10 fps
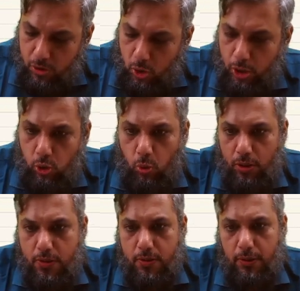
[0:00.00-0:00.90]
so I know
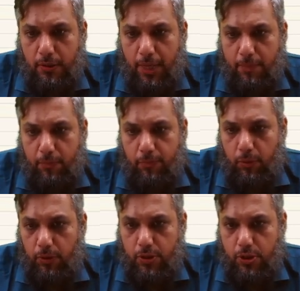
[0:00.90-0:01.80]
what is the type of
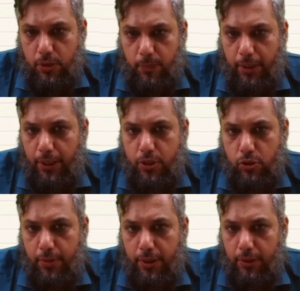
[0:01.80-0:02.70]
pollination and when it is
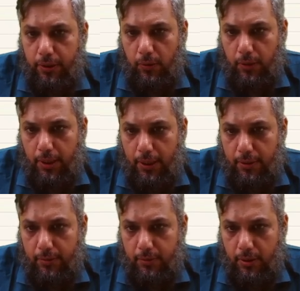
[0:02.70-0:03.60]
to be done and all that.
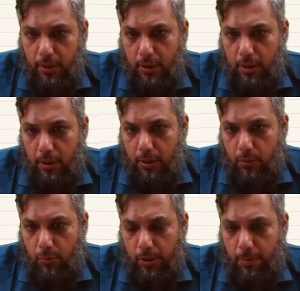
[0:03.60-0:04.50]

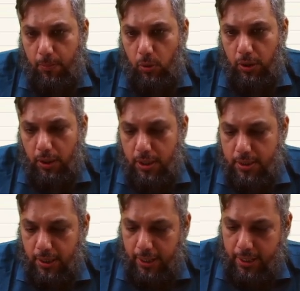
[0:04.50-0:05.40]
When my pollen
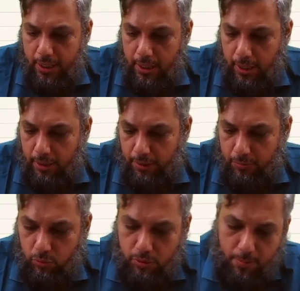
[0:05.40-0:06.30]
grains are ready, I'll
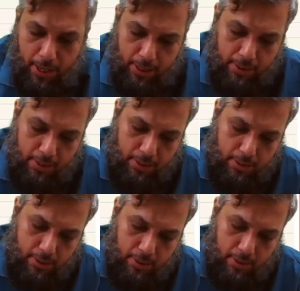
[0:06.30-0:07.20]
remove the bag,
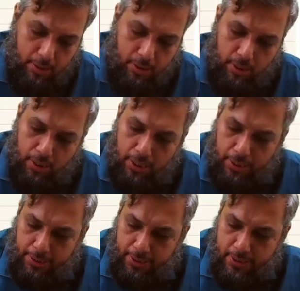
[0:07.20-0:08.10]

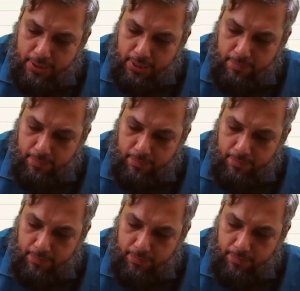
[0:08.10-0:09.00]
I'll dust them
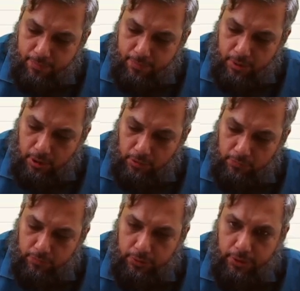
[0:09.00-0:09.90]

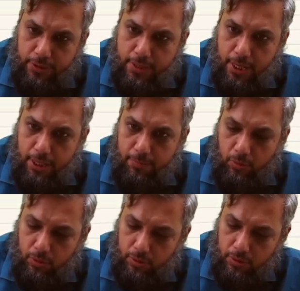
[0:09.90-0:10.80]
with the desired
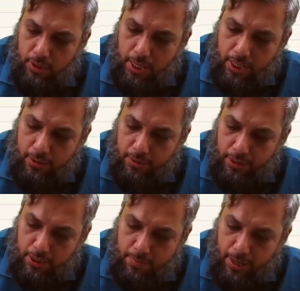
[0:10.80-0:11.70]
pollen and
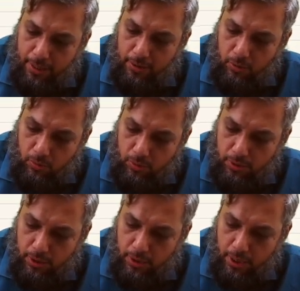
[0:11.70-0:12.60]
rebag the whole
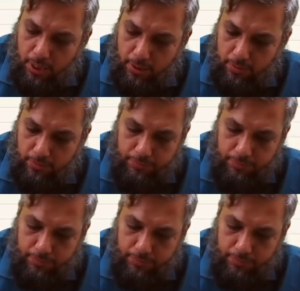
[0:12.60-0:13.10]
thing again.